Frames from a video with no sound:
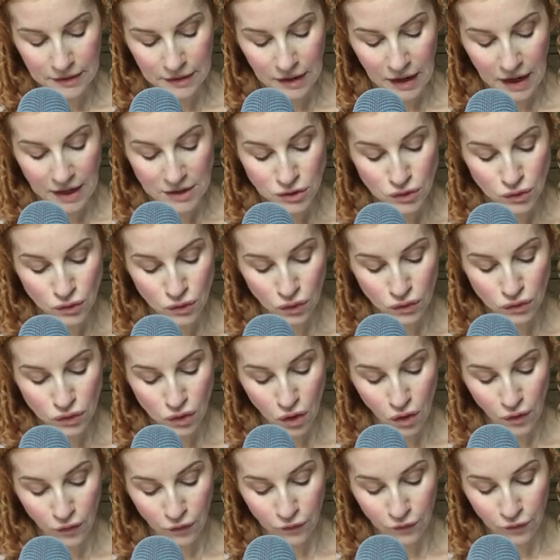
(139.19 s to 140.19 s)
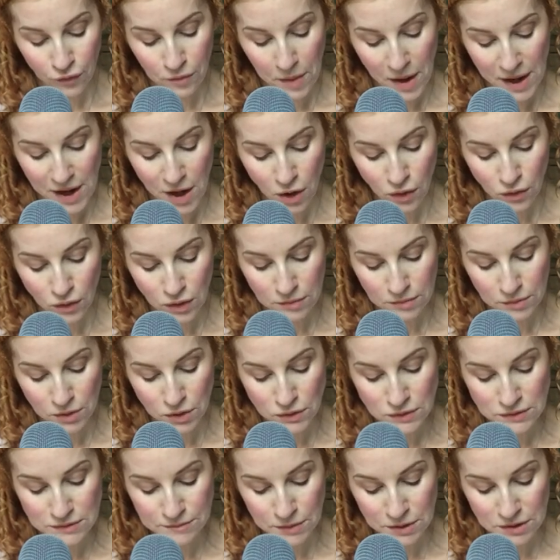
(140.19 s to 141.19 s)
"I do not cough for my own
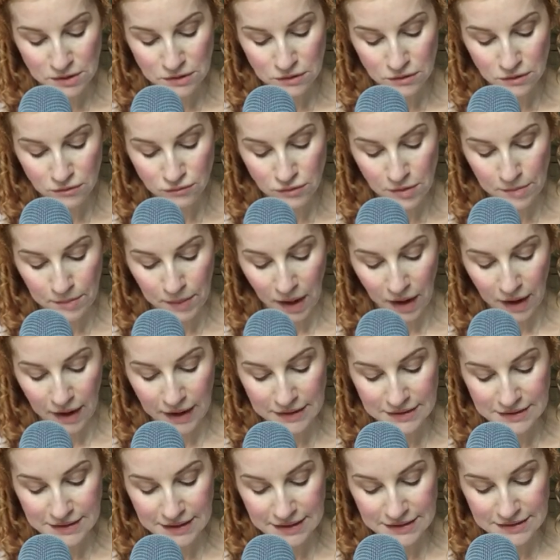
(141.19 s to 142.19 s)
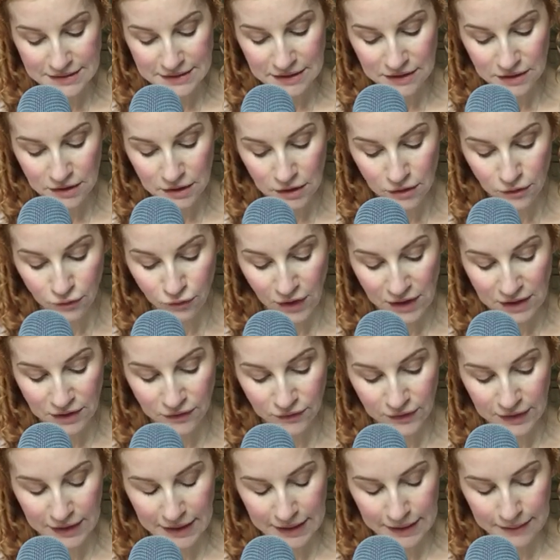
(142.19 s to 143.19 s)
amusement," replied Kitty
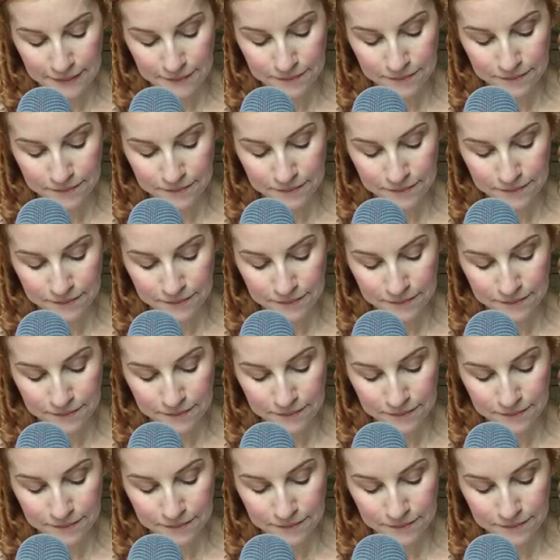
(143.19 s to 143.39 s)
fretfully.